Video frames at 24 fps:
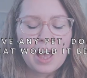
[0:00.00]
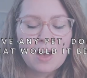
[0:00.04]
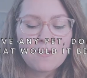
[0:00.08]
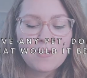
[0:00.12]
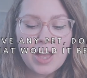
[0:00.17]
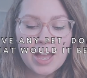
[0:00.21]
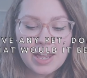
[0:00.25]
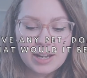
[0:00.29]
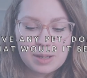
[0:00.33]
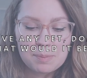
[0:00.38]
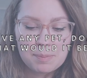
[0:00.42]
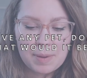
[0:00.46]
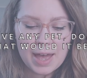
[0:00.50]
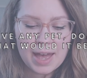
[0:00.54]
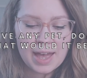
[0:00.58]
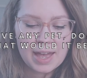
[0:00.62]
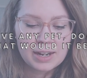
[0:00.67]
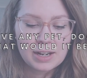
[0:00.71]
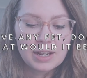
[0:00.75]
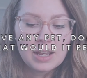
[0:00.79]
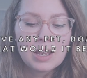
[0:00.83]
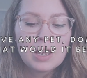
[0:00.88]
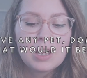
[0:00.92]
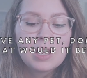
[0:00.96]
have any
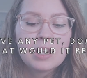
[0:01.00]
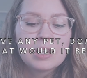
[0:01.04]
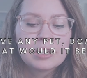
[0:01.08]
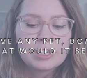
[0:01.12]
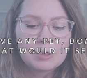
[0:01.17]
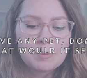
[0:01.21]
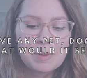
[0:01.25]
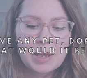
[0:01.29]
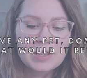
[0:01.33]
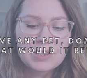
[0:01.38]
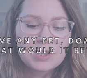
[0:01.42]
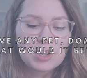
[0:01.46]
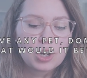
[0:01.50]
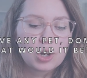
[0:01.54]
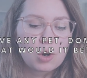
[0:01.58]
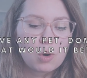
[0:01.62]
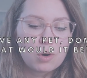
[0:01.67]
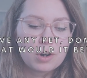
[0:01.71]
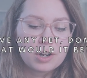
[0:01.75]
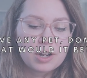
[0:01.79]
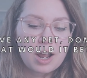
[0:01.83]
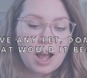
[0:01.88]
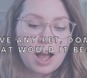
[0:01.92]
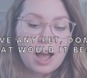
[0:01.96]
pet, domestic
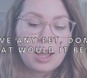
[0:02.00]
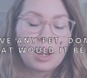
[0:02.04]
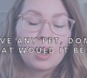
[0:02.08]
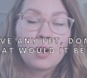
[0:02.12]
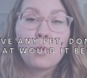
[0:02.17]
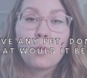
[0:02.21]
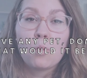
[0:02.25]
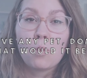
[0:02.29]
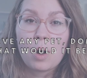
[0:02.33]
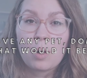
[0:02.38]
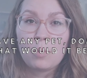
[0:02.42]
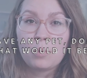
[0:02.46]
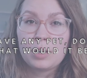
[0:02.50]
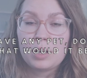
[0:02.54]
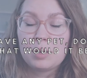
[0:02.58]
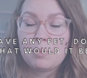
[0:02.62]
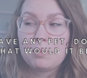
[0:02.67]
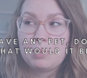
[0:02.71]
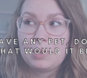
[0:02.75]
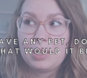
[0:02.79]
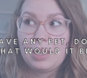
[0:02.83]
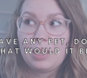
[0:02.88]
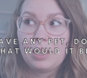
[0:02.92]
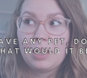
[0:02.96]
or not, what would
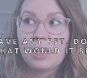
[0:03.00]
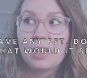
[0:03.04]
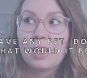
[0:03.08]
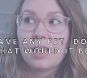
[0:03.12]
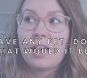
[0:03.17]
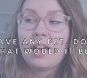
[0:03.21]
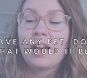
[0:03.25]
it be?